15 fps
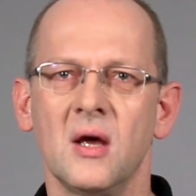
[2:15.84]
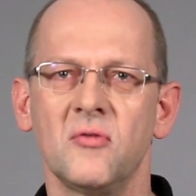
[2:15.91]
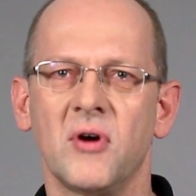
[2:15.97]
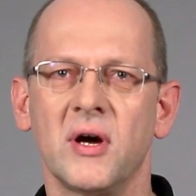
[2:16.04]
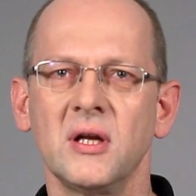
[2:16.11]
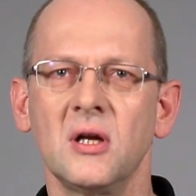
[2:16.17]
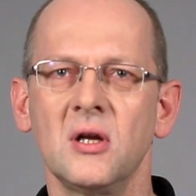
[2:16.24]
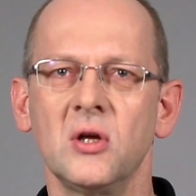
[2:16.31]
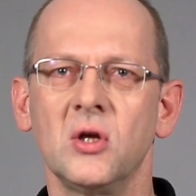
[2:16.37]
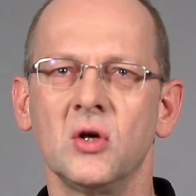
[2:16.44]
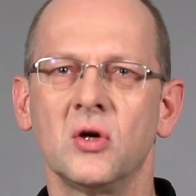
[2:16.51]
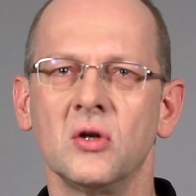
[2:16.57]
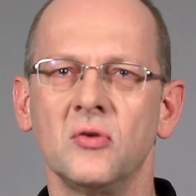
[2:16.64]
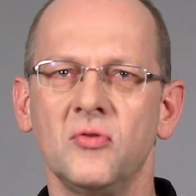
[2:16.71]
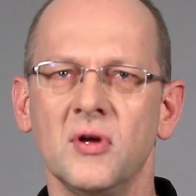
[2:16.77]
Finally, you
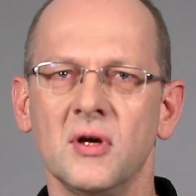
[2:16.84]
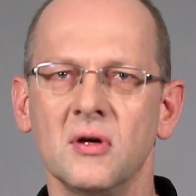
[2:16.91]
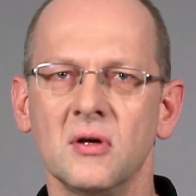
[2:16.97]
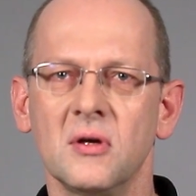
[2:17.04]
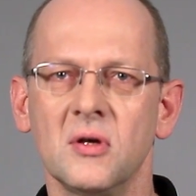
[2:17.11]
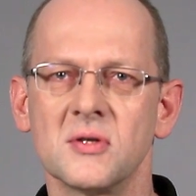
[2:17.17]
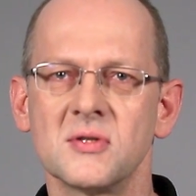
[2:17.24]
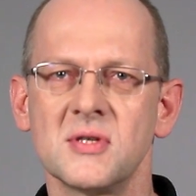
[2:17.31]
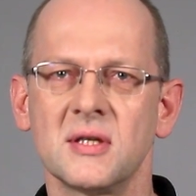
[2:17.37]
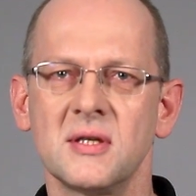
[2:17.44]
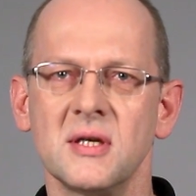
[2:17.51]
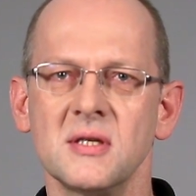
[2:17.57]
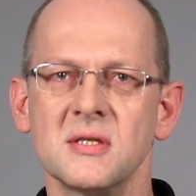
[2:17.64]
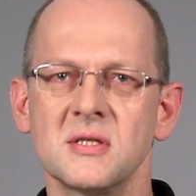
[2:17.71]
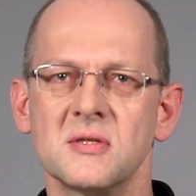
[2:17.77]
configure your
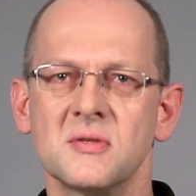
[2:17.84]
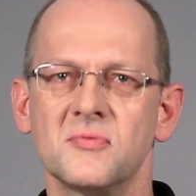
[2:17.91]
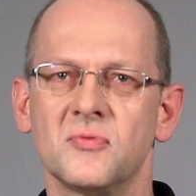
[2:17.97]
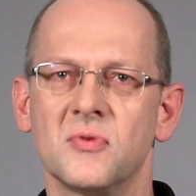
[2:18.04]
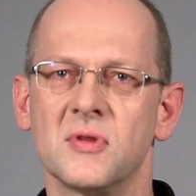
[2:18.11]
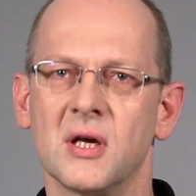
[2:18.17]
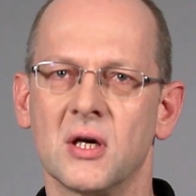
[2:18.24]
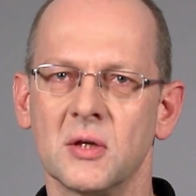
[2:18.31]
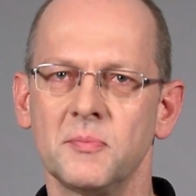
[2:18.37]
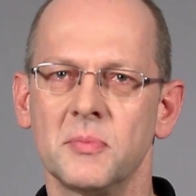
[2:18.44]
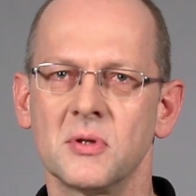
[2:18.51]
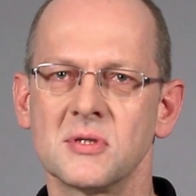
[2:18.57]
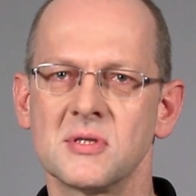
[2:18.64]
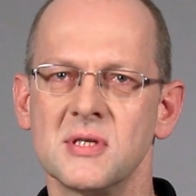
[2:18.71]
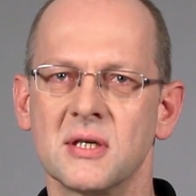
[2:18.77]
settings for the
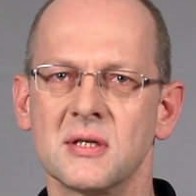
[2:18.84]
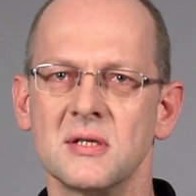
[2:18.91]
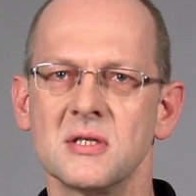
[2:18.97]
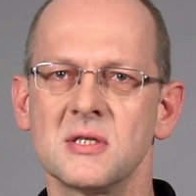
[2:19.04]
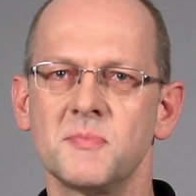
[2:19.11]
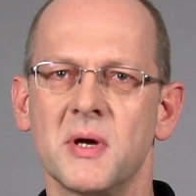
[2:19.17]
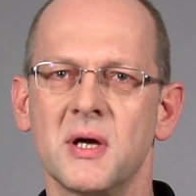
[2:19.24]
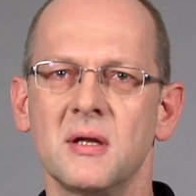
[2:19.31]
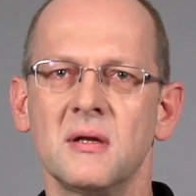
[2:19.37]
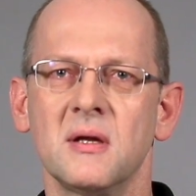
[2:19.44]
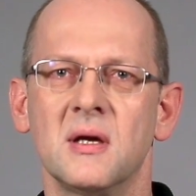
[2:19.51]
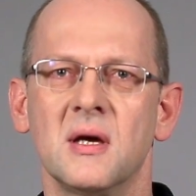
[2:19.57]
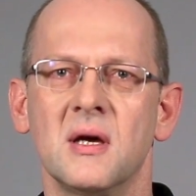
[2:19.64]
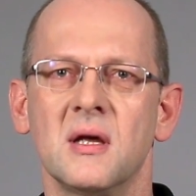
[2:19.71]
output signal span,